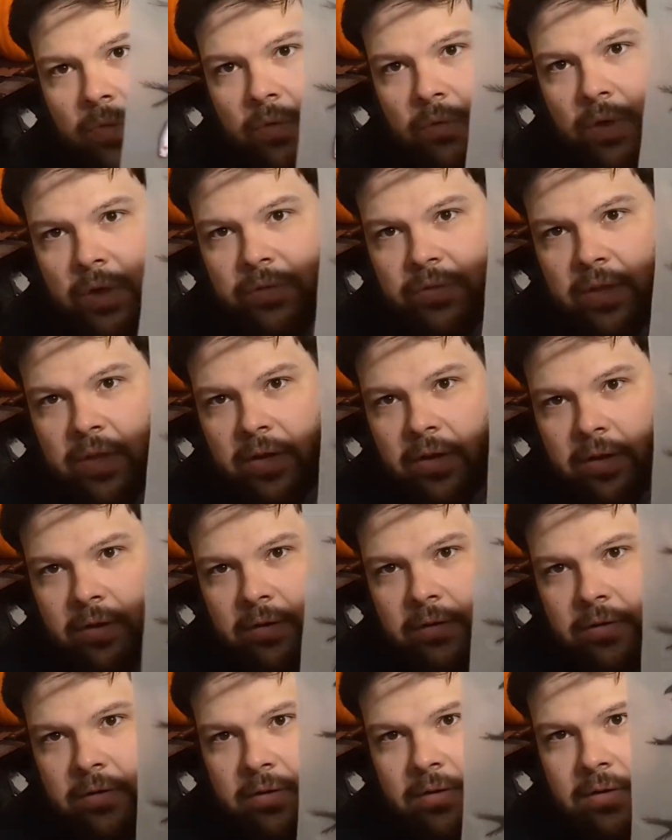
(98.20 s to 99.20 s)
right
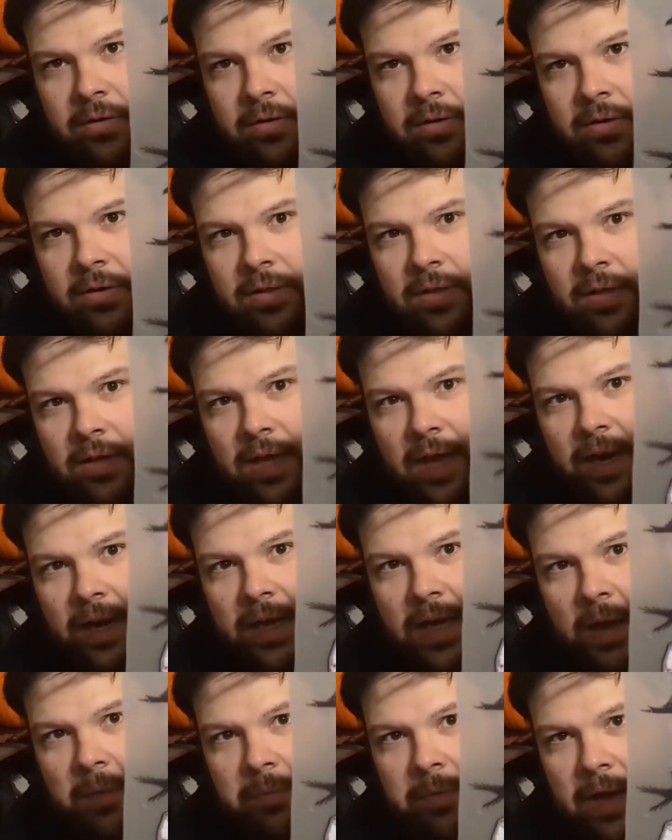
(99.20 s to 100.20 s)
there. Kind
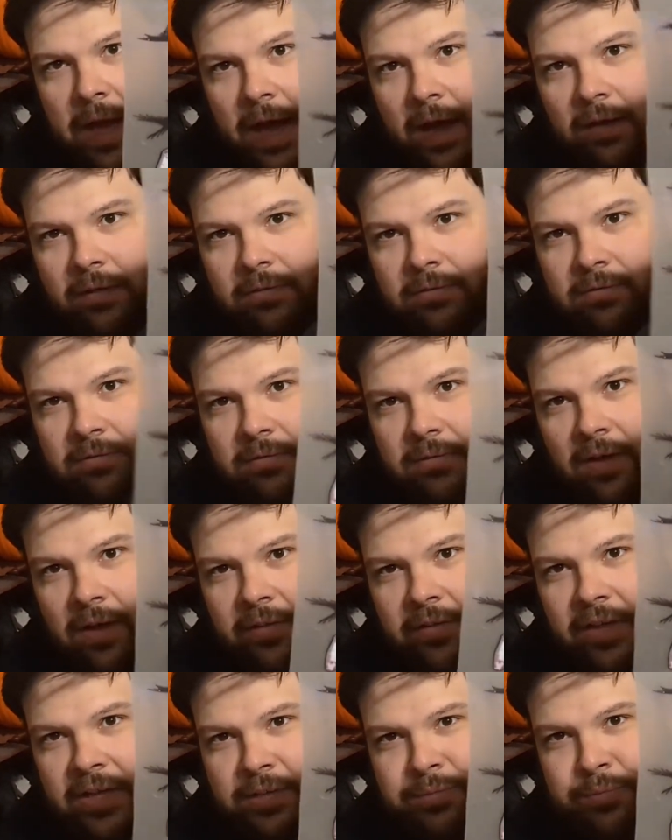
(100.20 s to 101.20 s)
of coming out. I
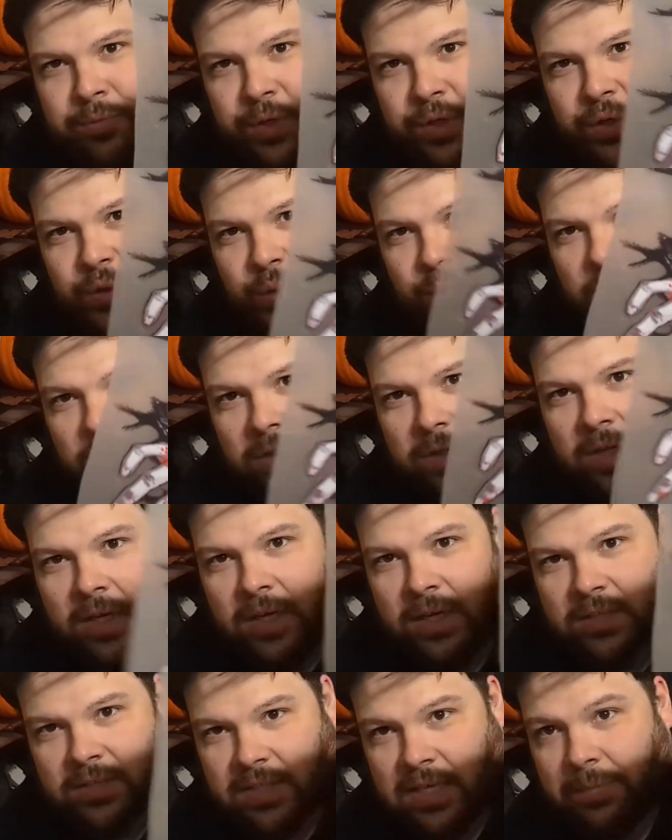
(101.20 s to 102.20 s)
thought it was pretty cool.
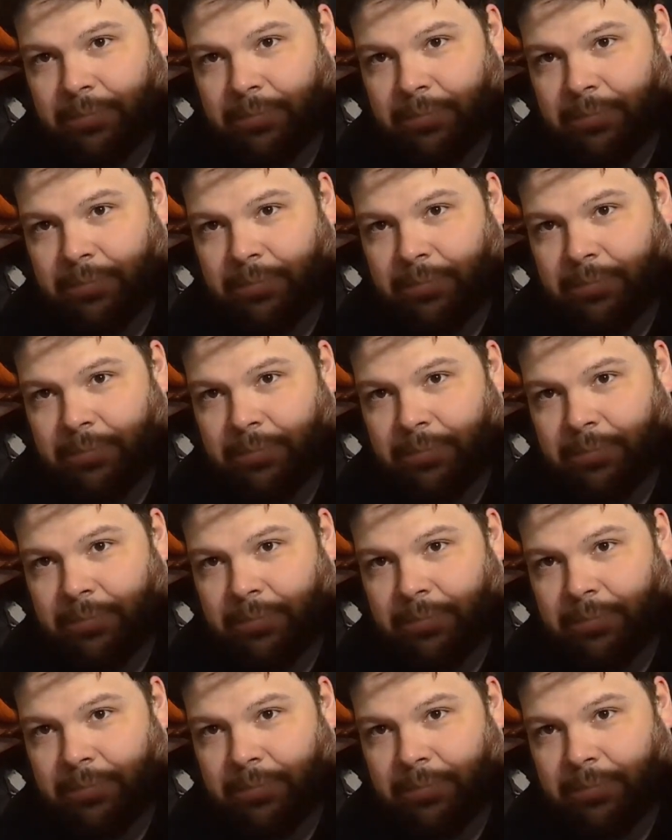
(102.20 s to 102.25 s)
So,